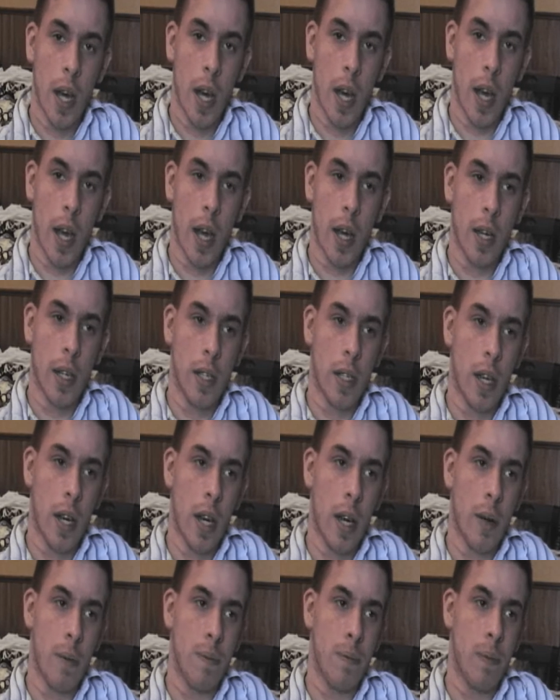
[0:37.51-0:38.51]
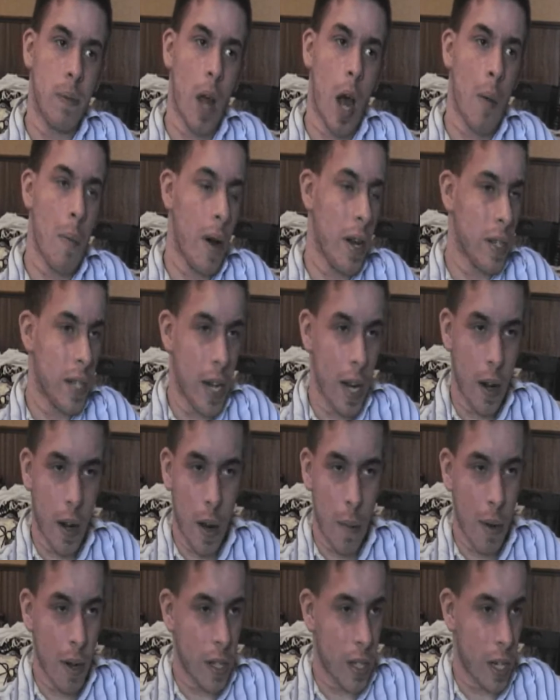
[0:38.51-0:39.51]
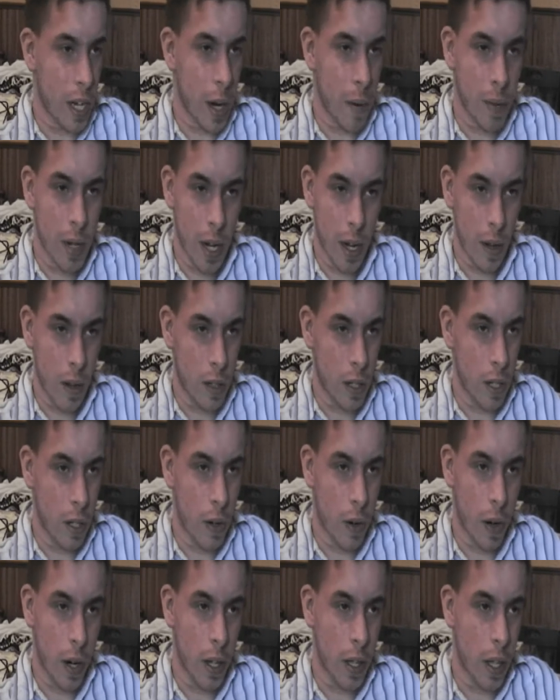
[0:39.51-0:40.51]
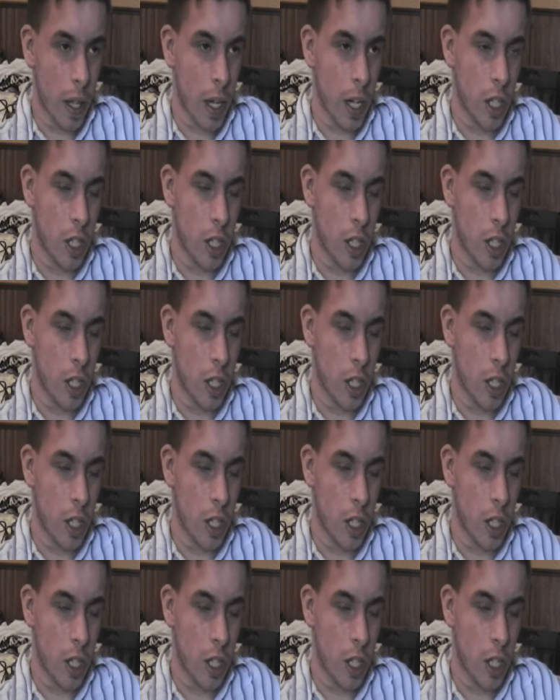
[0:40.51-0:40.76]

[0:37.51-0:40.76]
And I'm not saying I'm talented or anything.